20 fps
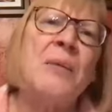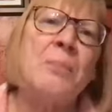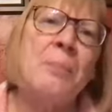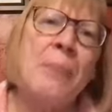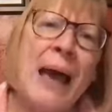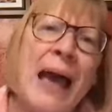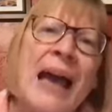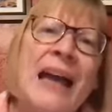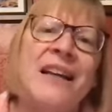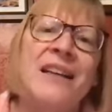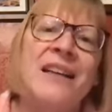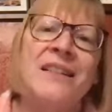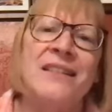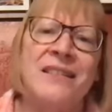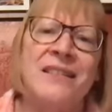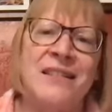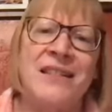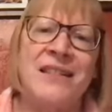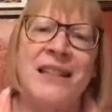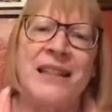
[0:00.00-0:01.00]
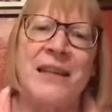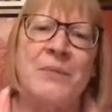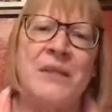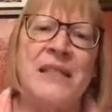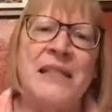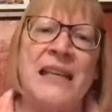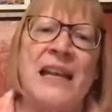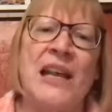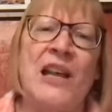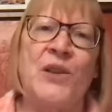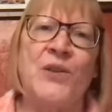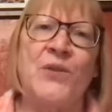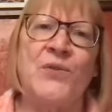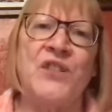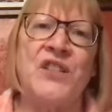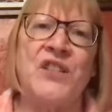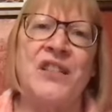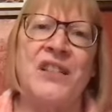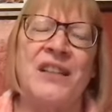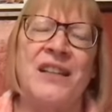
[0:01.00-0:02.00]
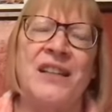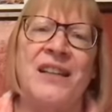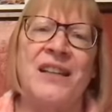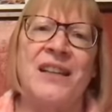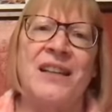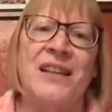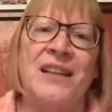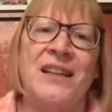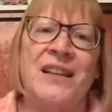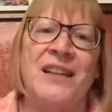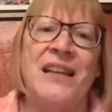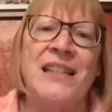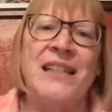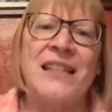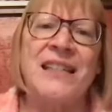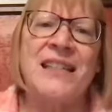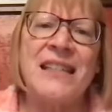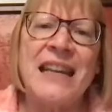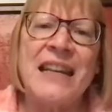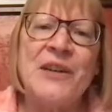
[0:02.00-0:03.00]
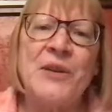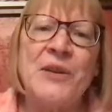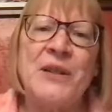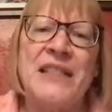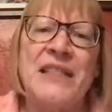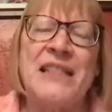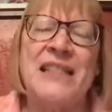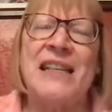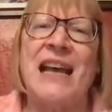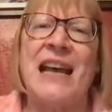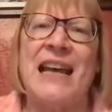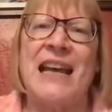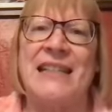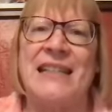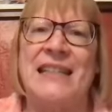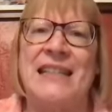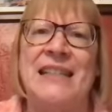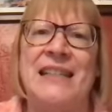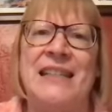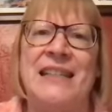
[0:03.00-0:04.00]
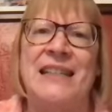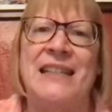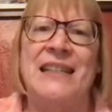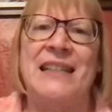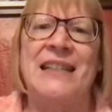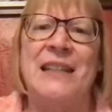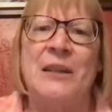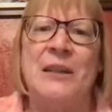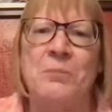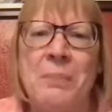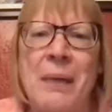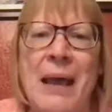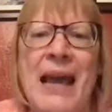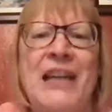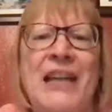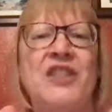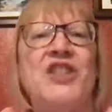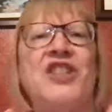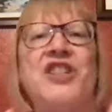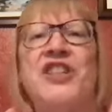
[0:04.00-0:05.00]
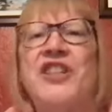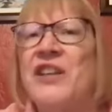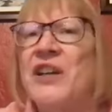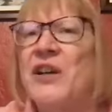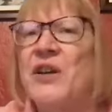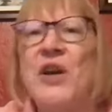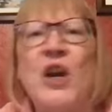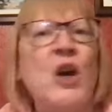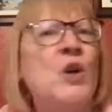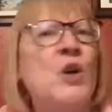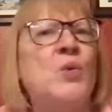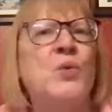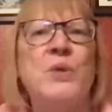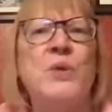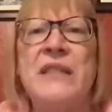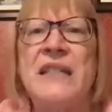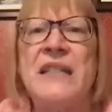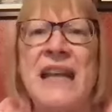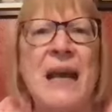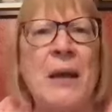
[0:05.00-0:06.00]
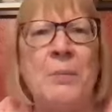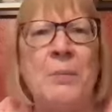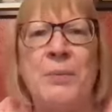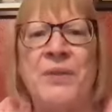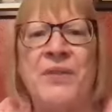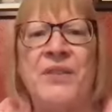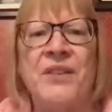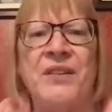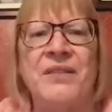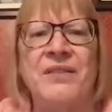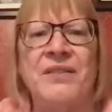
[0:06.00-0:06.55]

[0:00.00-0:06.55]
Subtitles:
back to themselves, a sacred sight that matched their own depth.